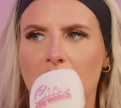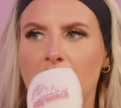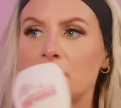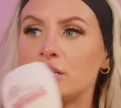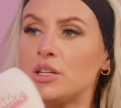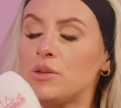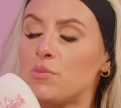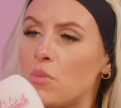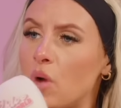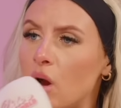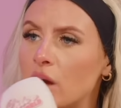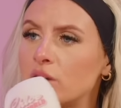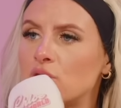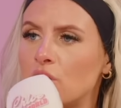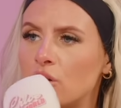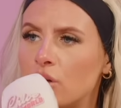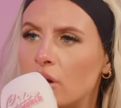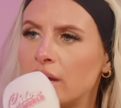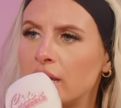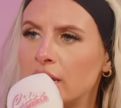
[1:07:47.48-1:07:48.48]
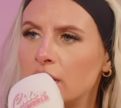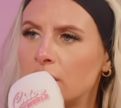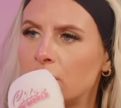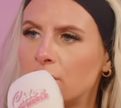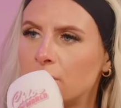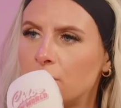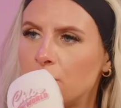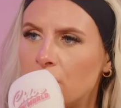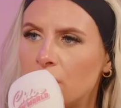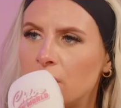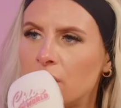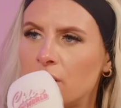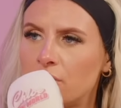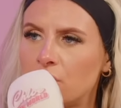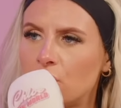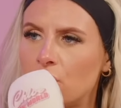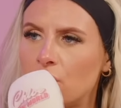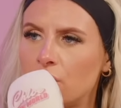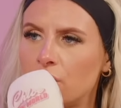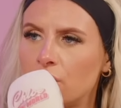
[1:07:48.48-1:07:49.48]
Actually, my dog got eaten by another
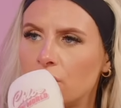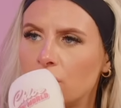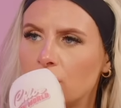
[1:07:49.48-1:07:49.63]
dog.